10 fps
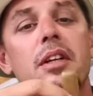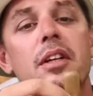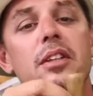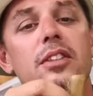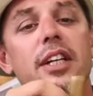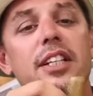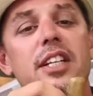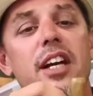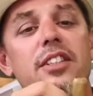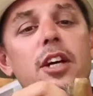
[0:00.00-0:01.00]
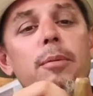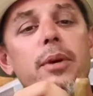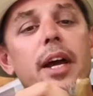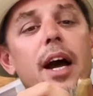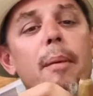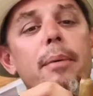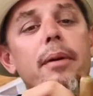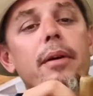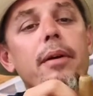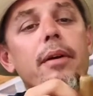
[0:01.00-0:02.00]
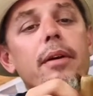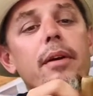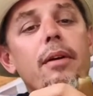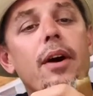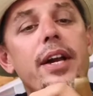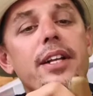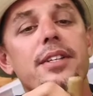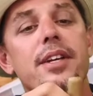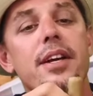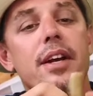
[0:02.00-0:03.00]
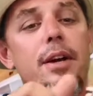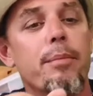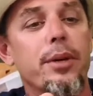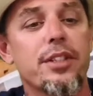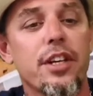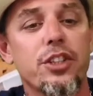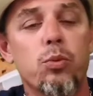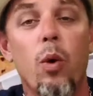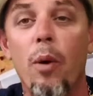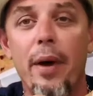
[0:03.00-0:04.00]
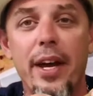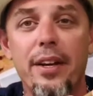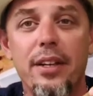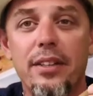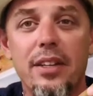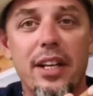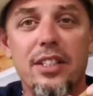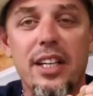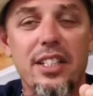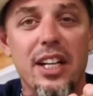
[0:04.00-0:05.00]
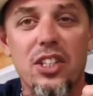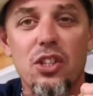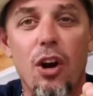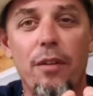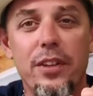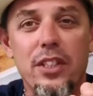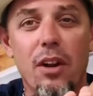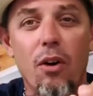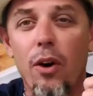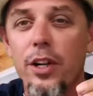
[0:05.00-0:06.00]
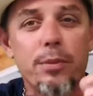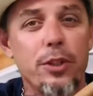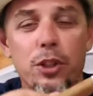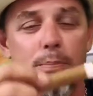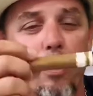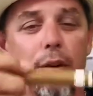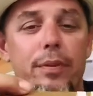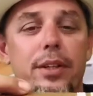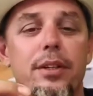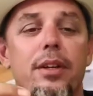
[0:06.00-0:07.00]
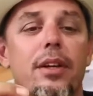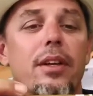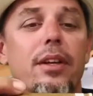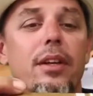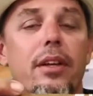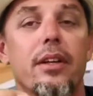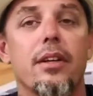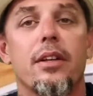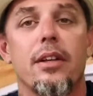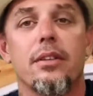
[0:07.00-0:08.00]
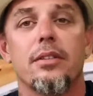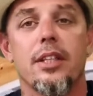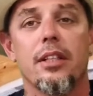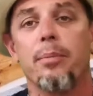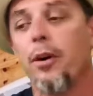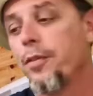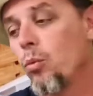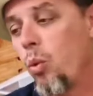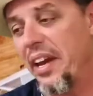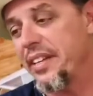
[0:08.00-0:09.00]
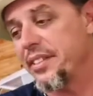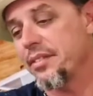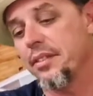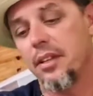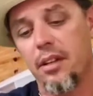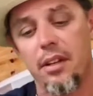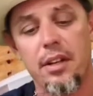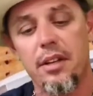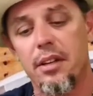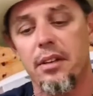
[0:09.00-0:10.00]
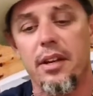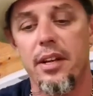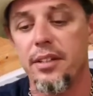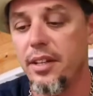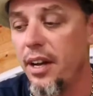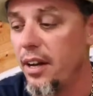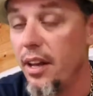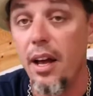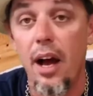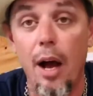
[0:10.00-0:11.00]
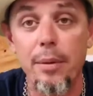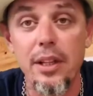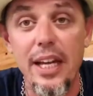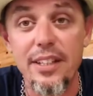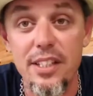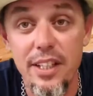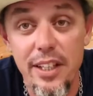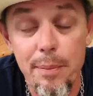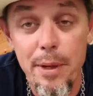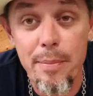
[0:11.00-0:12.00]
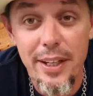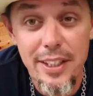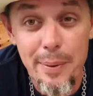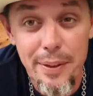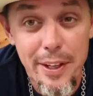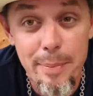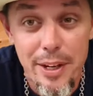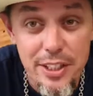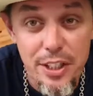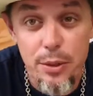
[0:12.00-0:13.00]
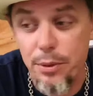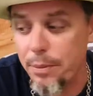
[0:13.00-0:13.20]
Looks like it's got a double cap on it, but just well made. It's not soft, it's not hard, it's just perfect. It's got the perfect weight. And I'm going to light this thing up and come back and tell you what I think about it. Stay tuned.